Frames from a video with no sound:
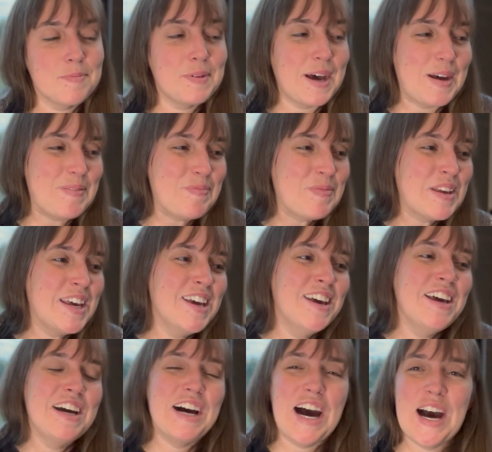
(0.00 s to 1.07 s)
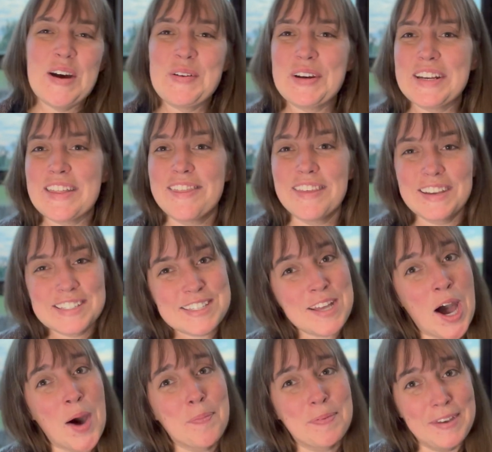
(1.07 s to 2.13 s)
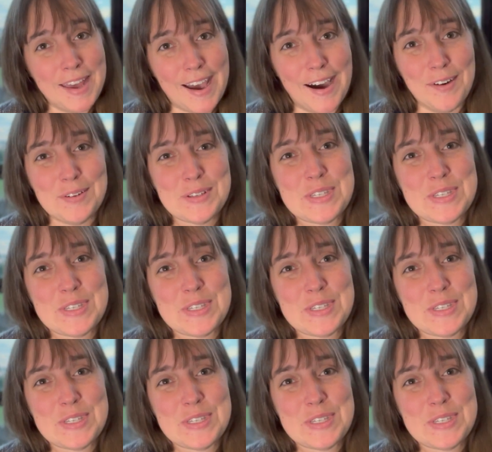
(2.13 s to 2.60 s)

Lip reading: but I'm going to stop now.